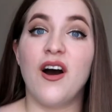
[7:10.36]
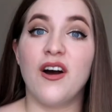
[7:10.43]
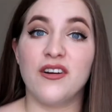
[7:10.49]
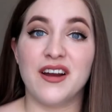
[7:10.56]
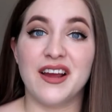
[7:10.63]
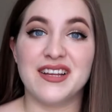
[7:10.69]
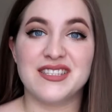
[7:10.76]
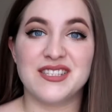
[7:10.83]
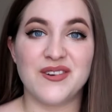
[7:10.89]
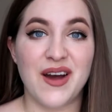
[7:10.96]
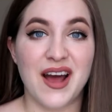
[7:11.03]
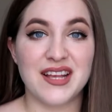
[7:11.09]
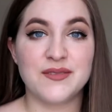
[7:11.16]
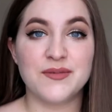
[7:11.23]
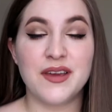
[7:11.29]
Alright, so
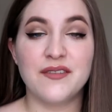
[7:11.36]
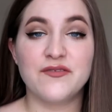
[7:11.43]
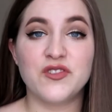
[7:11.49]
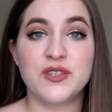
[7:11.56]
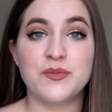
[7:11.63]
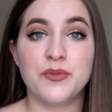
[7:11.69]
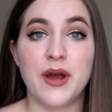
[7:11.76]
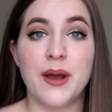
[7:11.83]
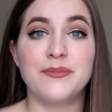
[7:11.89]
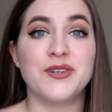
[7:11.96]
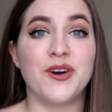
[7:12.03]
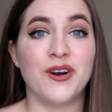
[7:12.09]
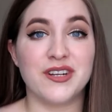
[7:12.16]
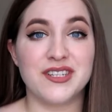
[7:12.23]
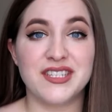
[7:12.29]
as we have just prepped
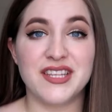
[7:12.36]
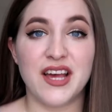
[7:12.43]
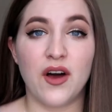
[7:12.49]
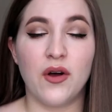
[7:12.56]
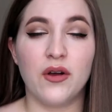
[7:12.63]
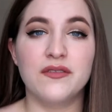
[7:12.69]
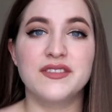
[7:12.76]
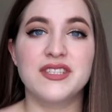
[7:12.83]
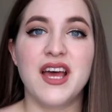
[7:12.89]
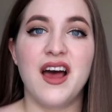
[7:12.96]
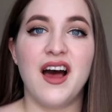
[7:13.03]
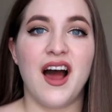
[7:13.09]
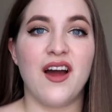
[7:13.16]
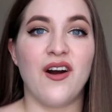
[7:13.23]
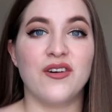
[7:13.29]
ourselves,
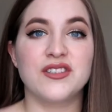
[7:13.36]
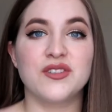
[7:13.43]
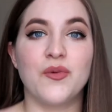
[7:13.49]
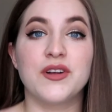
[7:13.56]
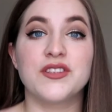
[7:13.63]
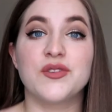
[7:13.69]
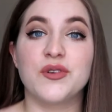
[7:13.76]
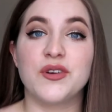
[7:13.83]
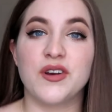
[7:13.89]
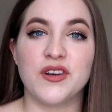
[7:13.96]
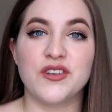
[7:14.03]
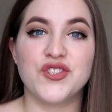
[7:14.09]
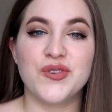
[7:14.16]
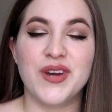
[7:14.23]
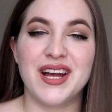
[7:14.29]
I also want to
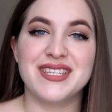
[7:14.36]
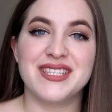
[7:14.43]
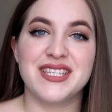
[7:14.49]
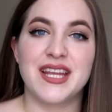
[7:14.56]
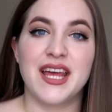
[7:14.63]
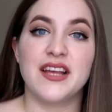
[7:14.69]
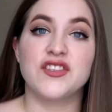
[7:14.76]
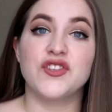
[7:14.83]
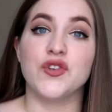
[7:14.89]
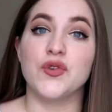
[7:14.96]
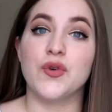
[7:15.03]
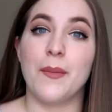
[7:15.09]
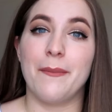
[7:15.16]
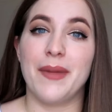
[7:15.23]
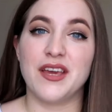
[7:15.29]
encourage you guys today
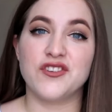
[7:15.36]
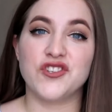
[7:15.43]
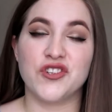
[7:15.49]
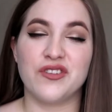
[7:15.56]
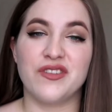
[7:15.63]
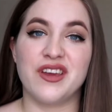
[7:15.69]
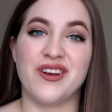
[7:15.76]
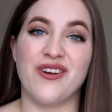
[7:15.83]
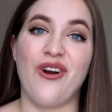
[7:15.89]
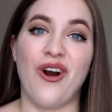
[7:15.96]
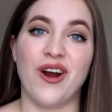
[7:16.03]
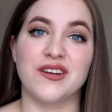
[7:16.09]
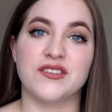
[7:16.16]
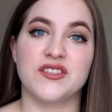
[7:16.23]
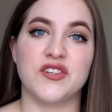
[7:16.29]
to make sure that your
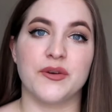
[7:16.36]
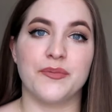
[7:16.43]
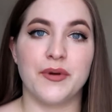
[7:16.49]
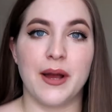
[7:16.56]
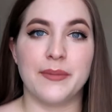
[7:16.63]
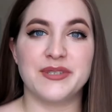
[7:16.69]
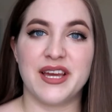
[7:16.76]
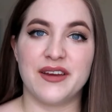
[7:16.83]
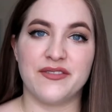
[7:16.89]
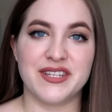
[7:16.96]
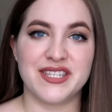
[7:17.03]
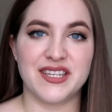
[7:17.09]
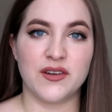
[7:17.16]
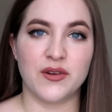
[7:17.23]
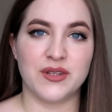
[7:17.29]
hearts are prepped every
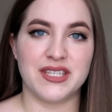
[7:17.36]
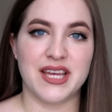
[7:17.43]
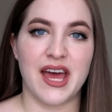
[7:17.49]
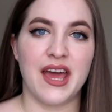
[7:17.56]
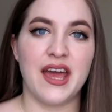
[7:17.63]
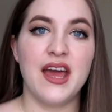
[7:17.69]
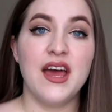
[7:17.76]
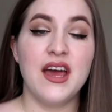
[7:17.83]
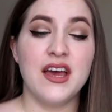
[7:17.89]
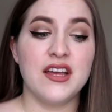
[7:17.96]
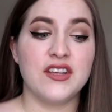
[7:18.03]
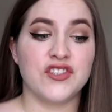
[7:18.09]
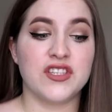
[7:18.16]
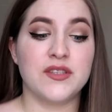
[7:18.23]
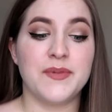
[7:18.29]
single day,
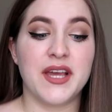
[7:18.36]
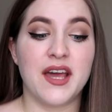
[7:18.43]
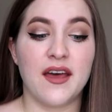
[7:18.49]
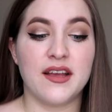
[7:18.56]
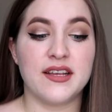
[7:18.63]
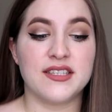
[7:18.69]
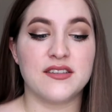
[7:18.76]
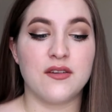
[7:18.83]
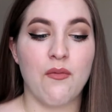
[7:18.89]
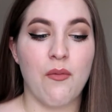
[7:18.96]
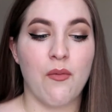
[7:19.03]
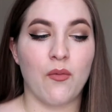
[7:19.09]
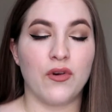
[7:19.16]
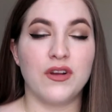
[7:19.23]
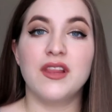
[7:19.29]
just because
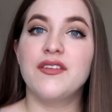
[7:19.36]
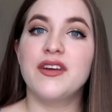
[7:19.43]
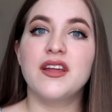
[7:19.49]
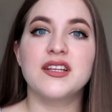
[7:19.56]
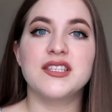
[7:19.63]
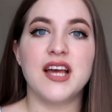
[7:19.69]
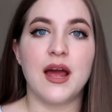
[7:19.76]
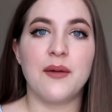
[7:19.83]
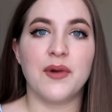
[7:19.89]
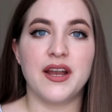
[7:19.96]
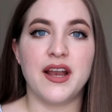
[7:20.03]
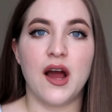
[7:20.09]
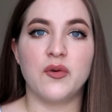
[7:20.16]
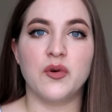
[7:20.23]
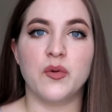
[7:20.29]
we're living in a time
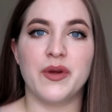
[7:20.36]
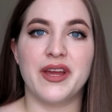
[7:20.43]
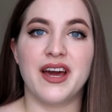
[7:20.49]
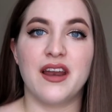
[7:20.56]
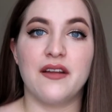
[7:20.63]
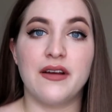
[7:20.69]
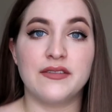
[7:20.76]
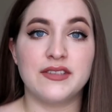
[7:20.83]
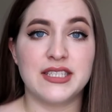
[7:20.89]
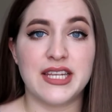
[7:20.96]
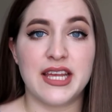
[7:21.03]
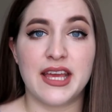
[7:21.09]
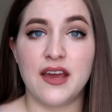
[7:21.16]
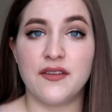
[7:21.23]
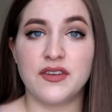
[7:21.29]
right now where we kind of have to
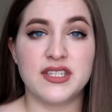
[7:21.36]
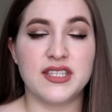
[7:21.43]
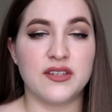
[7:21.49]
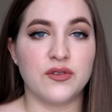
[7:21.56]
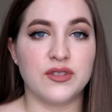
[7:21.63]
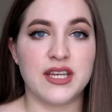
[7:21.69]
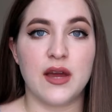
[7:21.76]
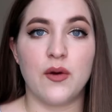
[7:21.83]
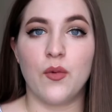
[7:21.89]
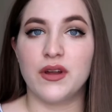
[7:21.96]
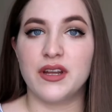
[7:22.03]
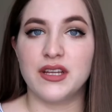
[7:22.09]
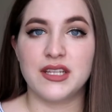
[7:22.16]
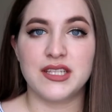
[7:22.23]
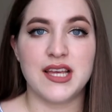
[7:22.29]
take every single day
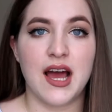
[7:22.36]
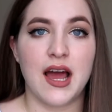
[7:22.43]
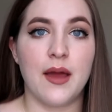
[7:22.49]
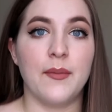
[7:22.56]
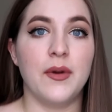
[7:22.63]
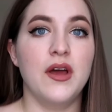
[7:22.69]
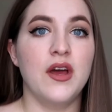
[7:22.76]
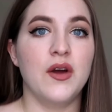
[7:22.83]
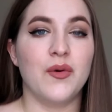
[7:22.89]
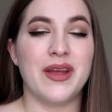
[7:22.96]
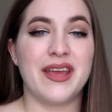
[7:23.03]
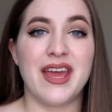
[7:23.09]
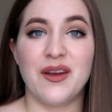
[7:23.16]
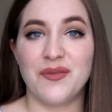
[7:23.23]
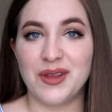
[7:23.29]
one at a time. We
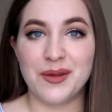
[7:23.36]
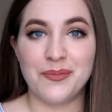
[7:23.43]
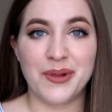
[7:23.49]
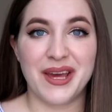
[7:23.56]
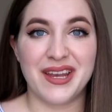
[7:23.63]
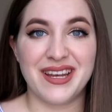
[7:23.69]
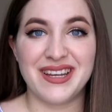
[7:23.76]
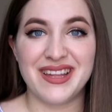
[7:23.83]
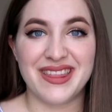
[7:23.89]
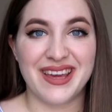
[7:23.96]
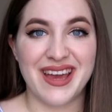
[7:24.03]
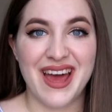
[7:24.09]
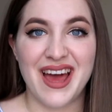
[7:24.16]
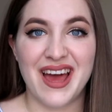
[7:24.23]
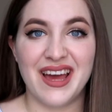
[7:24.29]
can't really plan
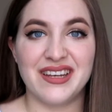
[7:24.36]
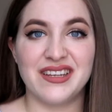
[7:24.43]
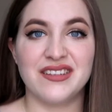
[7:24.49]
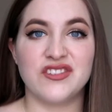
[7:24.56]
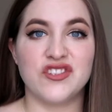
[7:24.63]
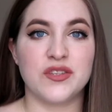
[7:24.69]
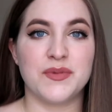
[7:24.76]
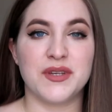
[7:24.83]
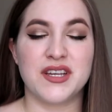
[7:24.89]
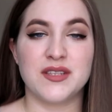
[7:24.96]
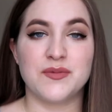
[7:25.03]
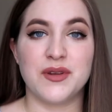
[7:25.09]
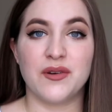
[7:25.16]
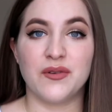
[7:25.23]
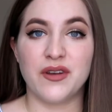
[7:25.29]
anything ahead just
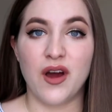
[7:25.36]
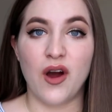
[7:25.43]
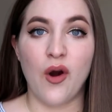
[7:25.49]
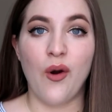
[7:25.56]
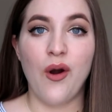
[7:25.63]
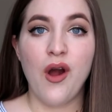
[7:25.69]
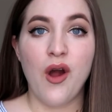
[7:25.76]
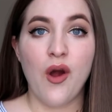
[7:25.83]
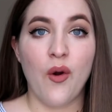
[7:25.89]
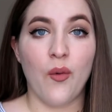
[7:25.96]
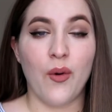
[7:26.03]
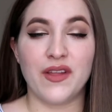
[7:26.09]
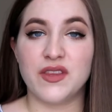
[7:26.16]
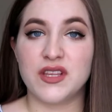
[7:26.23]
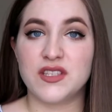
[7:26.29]
because we don't know
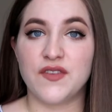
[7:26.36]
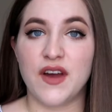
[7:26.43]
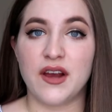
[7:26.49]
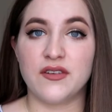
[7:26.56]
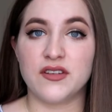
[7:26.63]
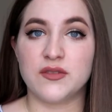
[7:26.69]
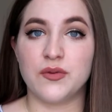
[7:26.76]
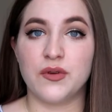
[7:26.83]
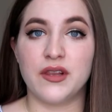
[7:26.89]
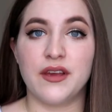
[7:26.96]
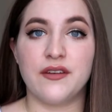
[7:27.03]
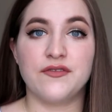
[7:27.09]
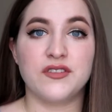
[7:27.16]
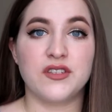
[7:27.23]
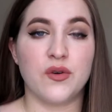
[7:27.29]
when this virus will
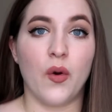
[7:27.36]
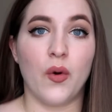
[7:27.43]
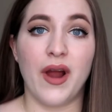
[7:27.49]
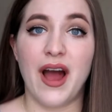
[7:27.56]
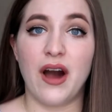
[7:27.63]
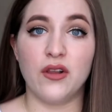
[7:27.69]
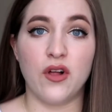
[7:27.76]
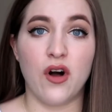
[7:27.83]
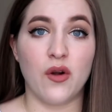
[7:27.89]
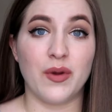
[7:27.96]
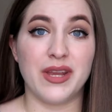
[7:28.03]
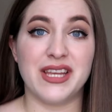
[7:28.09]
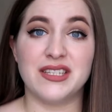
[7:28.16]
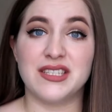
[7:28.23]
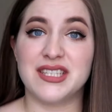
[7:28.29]
lift or how long
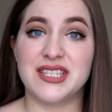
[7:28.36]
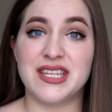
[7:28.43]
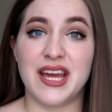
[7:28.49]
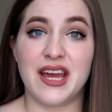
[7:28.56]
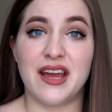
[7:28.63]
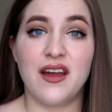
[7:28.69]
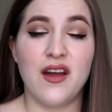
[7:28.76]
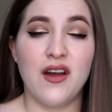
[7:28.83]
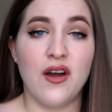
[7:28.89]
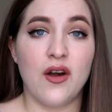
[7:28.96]
we need to stay